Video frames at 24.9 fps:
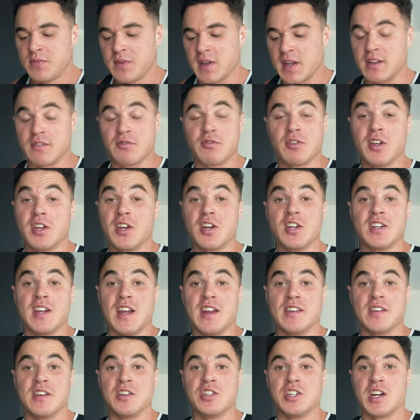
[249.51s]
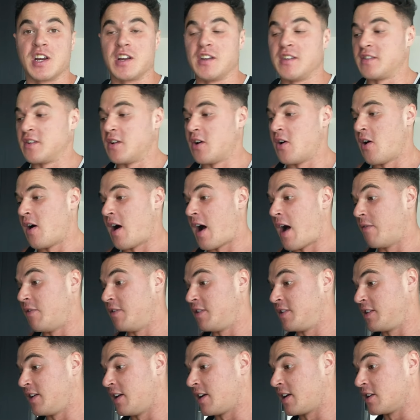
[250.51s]
it's really good tasting chicken. So
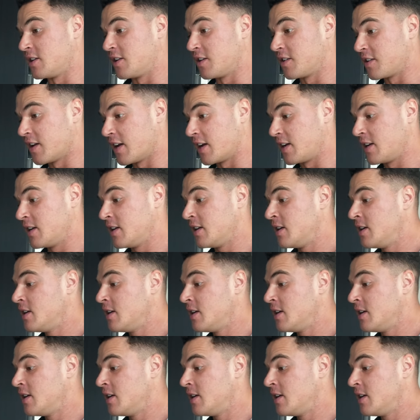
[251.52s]
obviously I could just like